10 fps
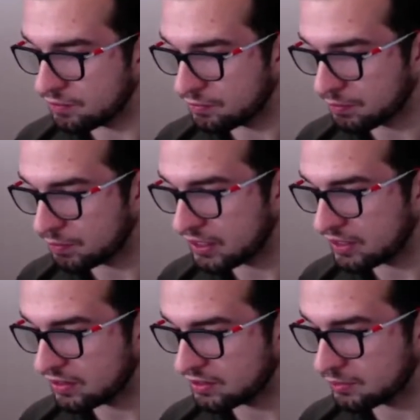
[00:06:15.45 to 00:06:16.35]

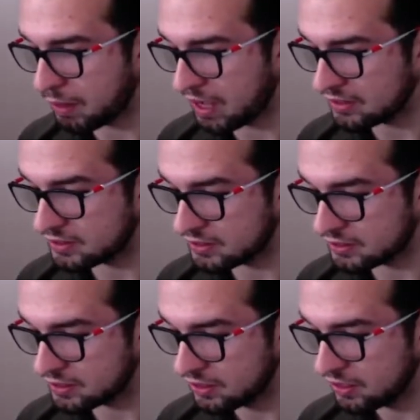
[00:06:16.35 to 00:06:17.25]
this
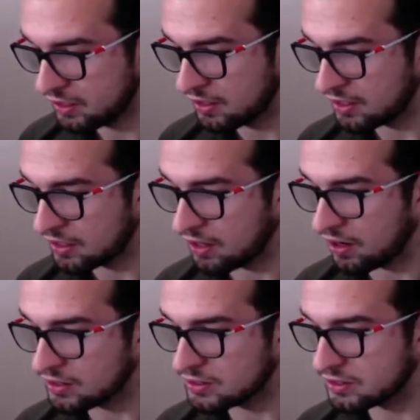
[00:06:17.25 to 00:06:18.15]
passage, it
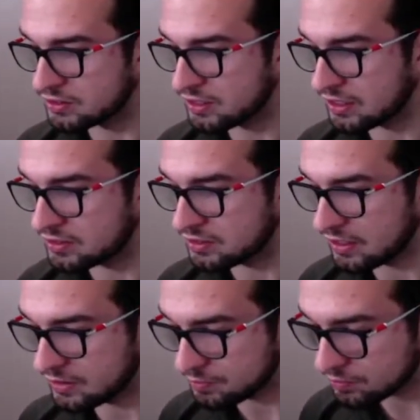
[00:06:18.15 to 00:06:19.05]
also says that